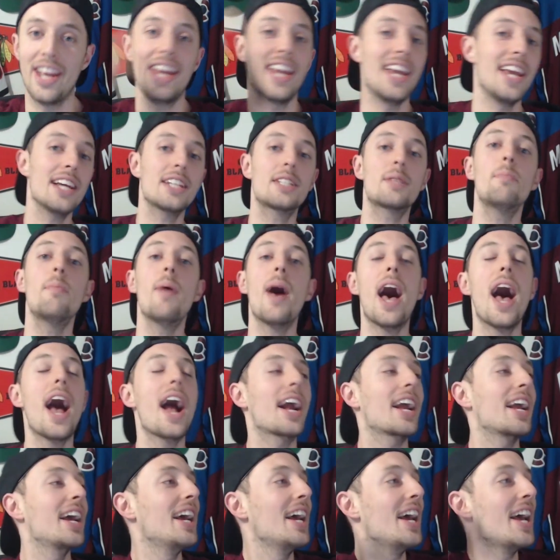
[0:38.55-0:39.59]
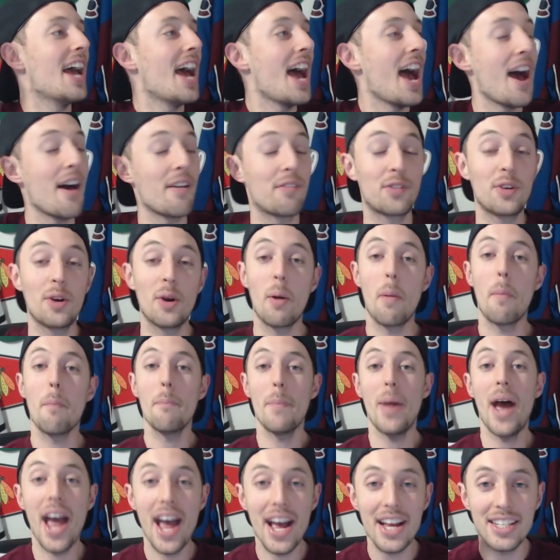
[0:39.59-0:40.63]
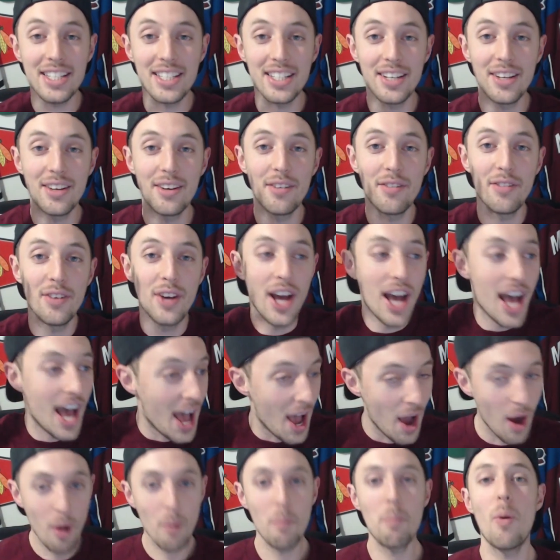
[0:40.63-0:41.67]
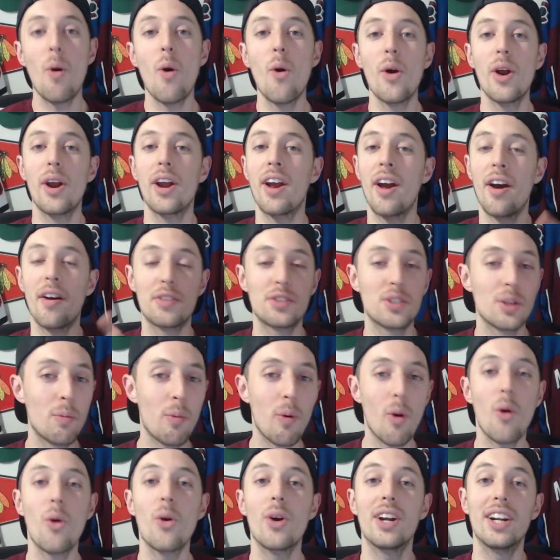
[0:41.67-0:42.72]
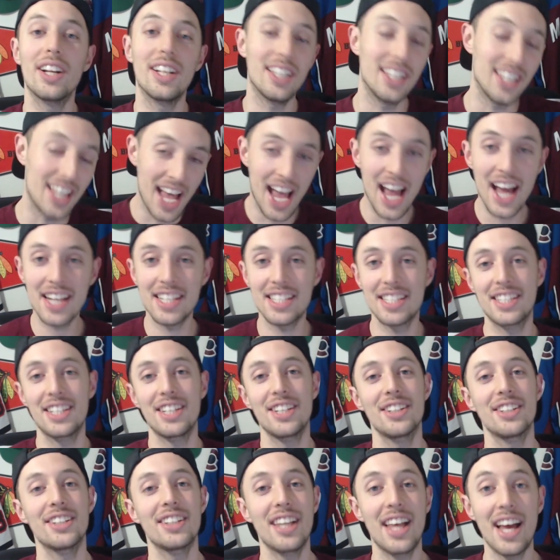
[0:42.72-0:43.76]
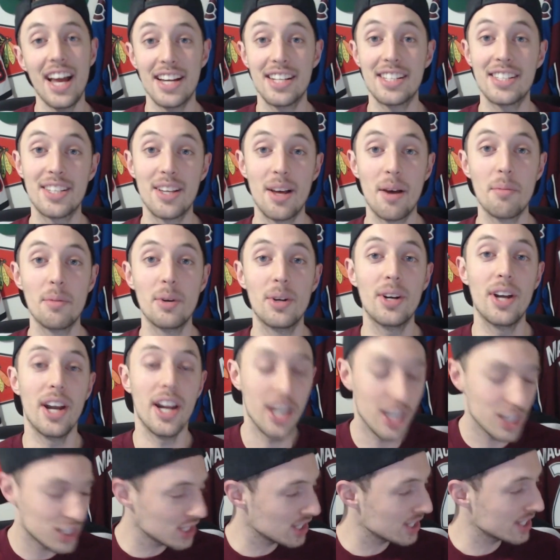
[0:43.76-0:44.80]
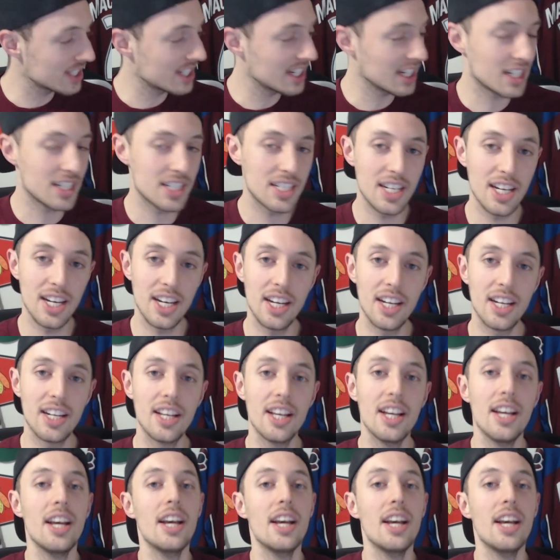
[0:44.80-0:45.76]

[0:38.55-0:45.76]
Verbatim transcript: It's back after massive outpouring of support last year, last summer, N H L sixteen.